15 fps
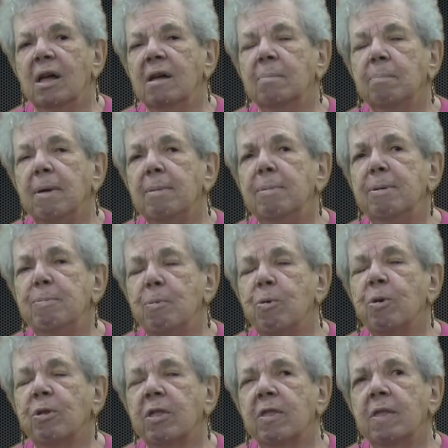Maybe
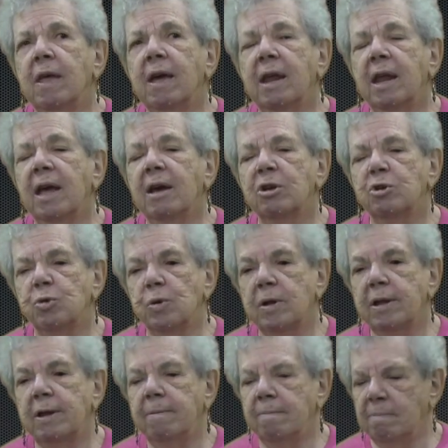more than that,
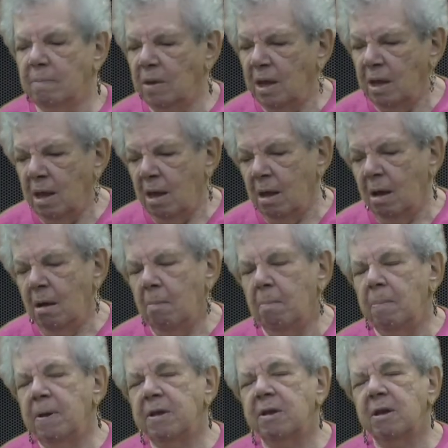actually.
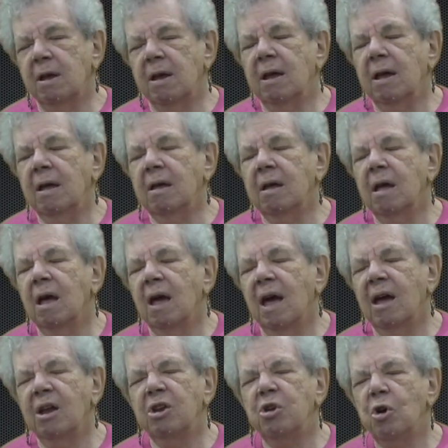But
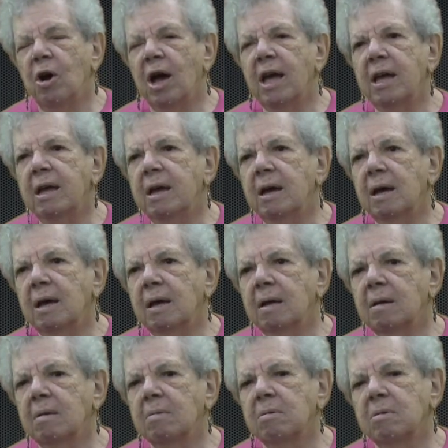no, I